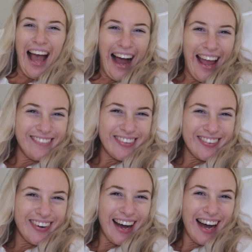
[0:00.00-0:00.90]
Hi
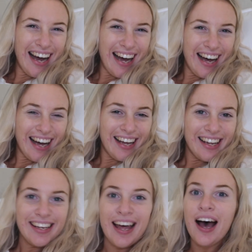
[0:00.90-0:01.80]

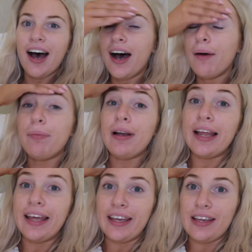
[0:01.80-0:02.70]
everyone!
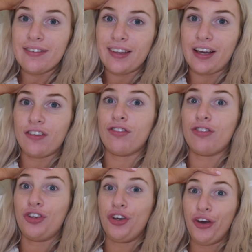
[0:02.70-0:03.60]
Please
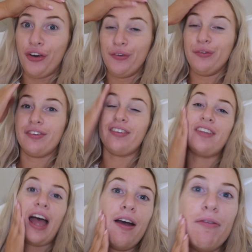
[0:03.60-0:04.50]
excuse the
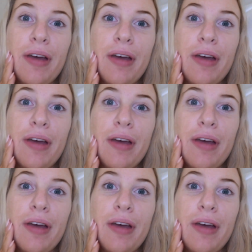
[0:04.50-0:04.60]
state of